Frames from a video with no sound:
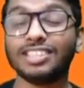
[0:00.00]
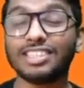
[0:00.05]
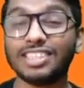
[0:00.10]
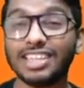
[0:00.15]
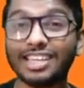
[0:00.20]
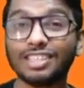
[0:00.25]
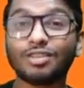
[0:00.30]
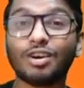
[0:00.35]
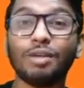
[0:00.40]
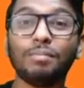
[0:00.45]
And
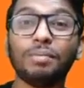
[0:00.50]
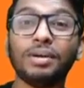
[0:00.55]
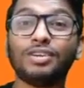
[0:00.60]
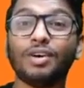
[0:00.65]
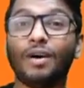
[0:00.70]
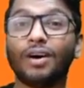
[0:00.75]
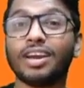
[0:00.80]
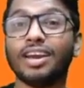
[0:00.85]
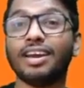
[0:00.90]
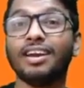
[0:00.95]
she is gonna be
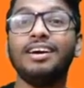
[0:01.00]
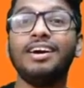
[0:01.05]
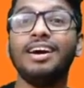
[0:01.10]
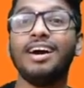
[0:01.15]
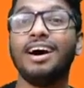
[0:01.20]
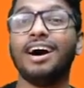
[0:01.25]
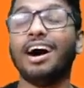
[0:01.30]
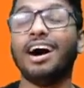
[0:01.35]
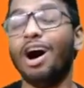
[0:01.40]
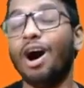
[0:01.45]
talking
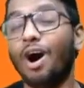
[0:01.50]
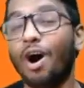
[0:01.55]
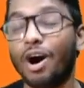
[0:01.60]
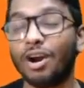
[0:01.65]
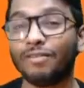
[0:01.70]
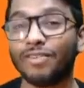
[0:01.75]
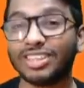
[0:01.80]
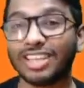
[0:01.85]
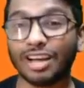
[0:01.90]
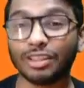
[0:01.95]

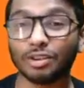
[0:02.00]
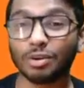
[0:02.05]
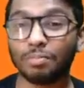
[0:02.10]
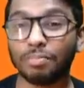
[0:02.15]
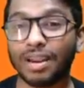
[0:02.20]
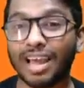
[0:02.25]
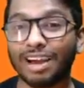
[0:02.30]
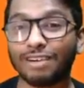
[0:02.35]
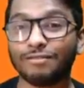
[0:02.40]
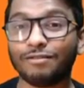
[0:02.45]
on
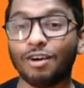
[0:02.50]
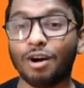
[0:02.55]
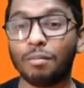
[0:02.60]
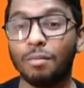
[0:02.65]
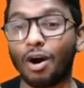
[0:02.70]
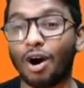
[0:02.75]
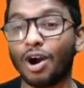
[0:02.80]
Vedantu platform